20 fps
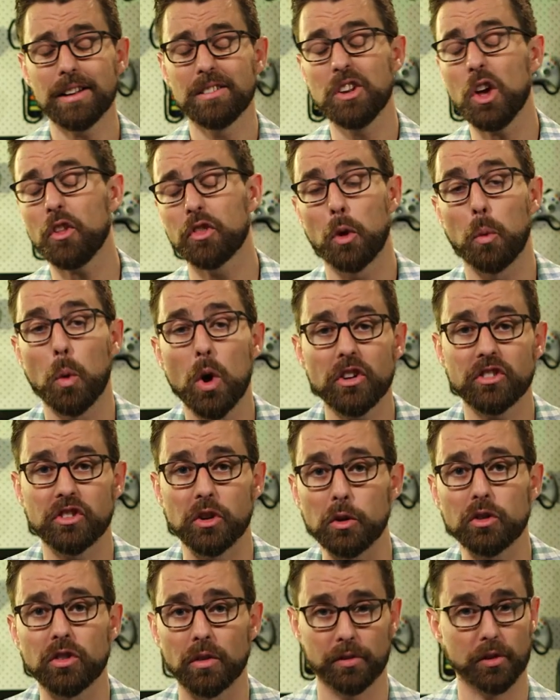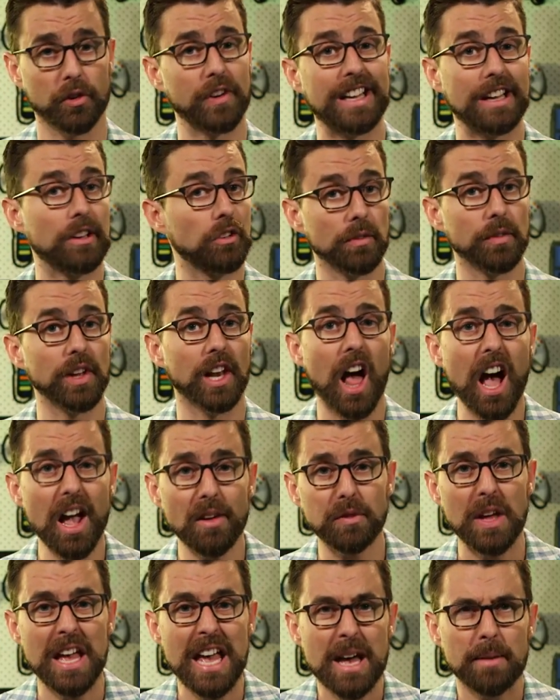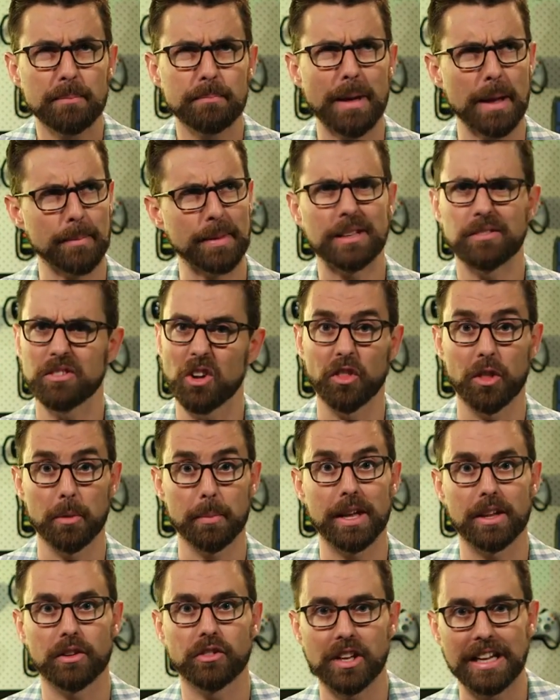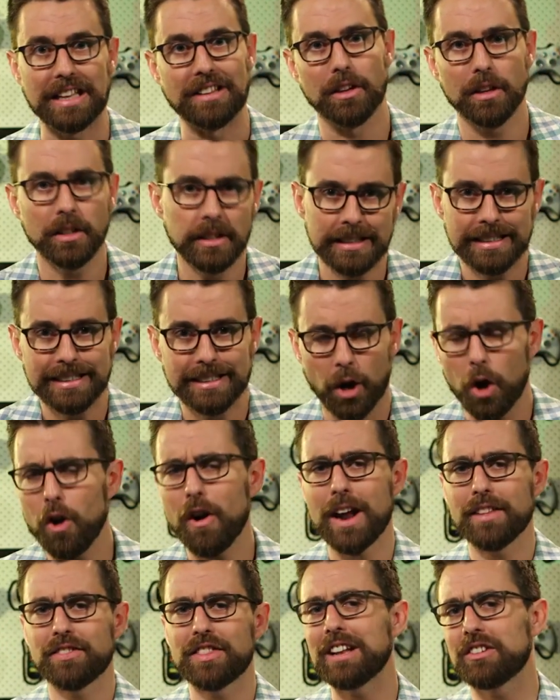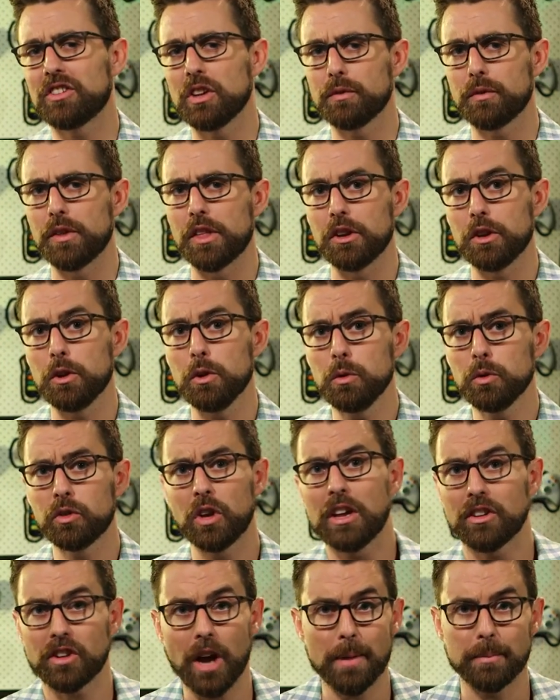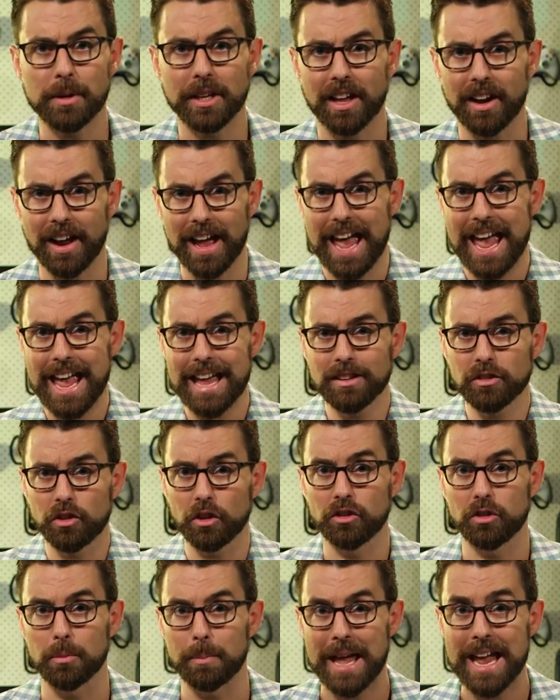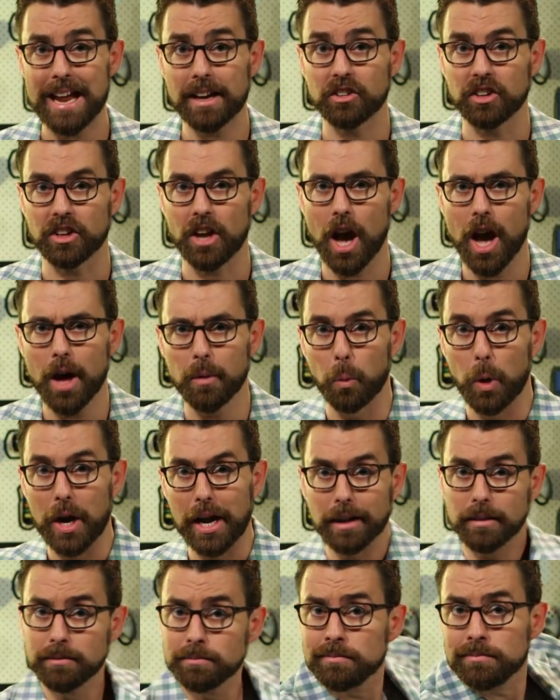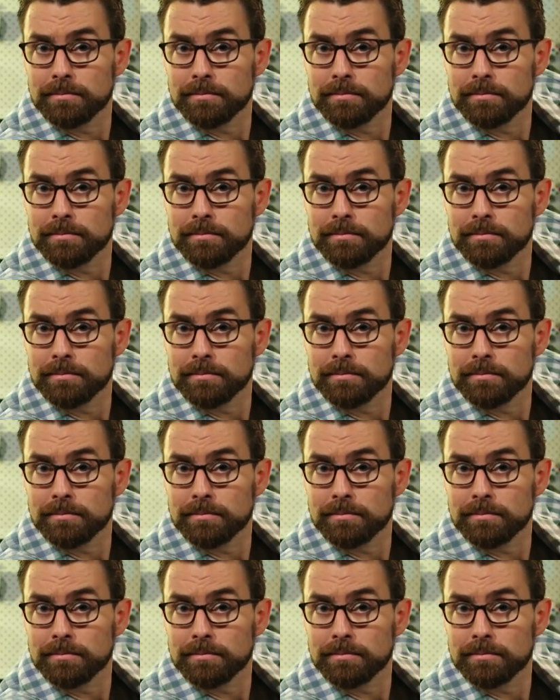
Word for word: Not the worst use of 3 years of your life, maybe not the best either. Alright, that's it for the news. Time to get our hands on some hectic hardware.